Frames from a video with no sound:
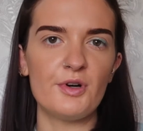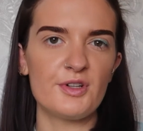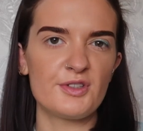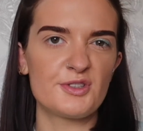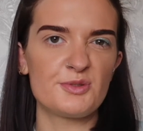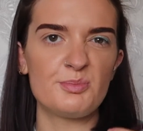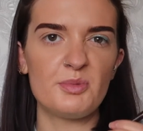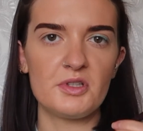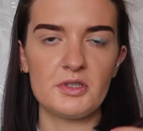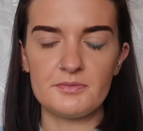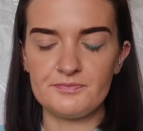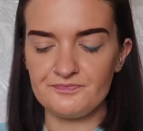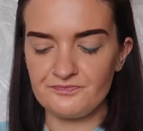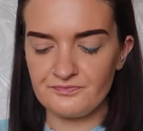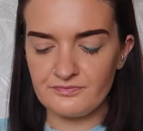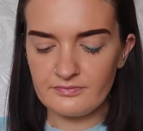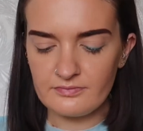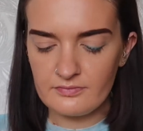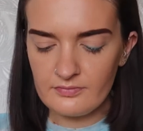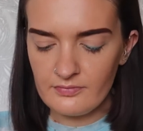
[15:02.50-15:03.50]
brush, but
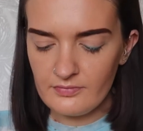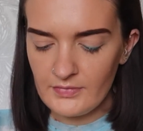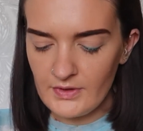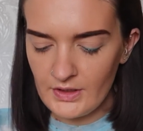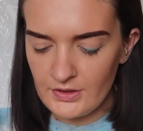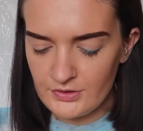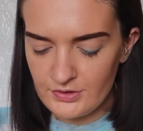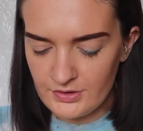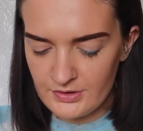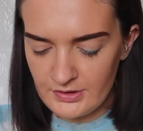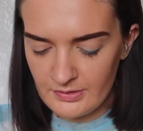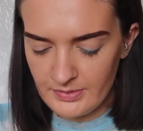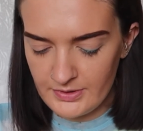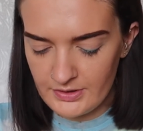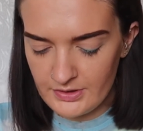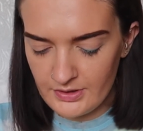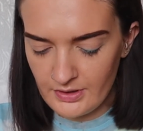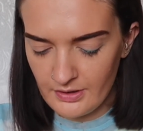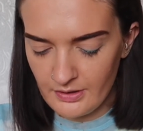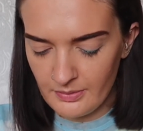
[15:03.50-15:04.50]
it's just a
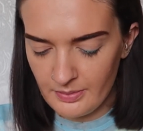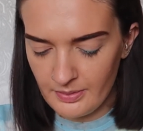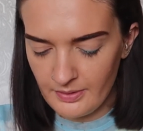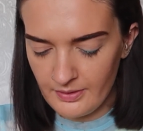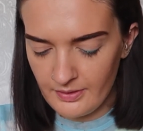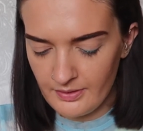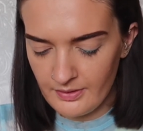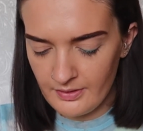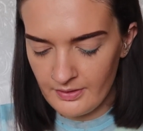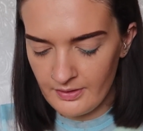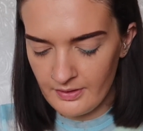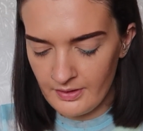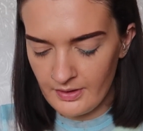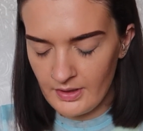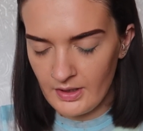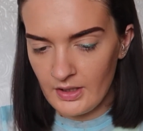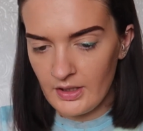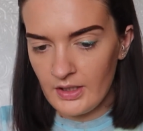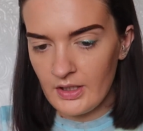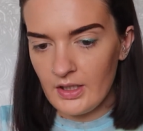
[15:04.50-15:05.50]
bit sharper.
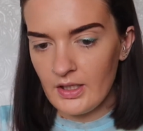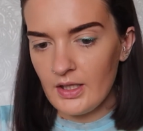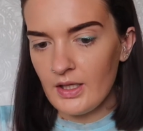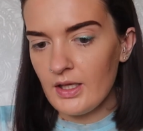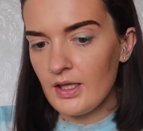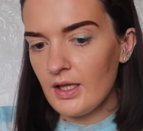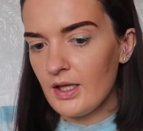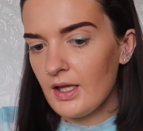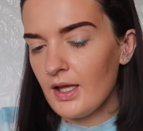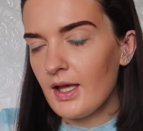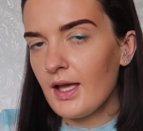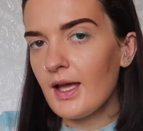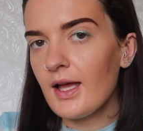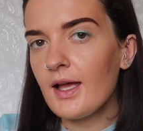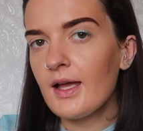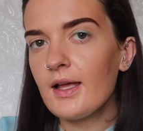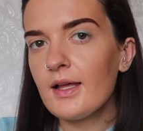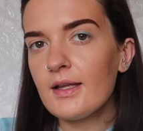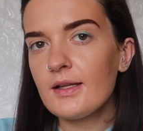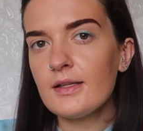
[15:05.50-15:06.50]

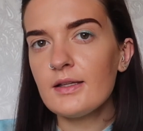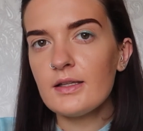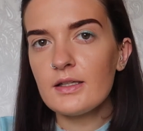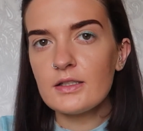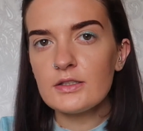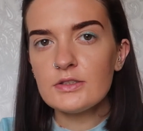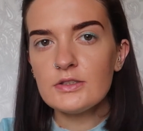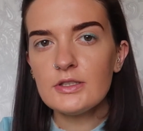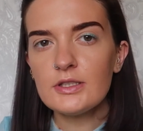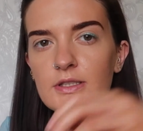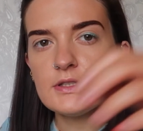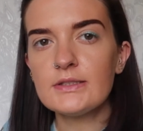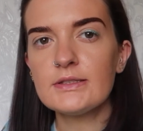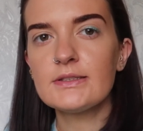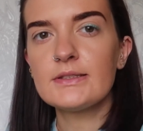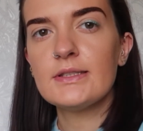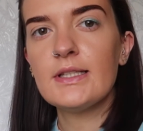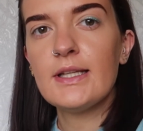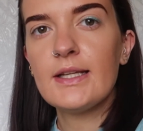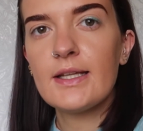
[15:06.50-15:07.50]
And as you can
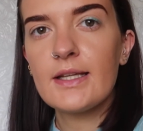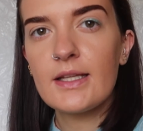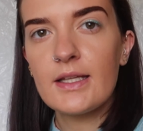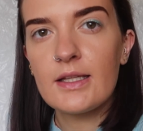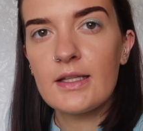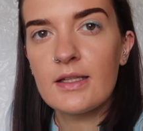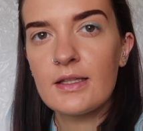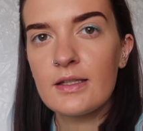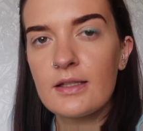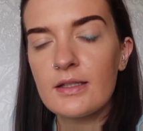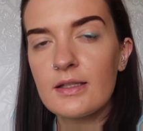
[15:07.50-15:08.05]
see,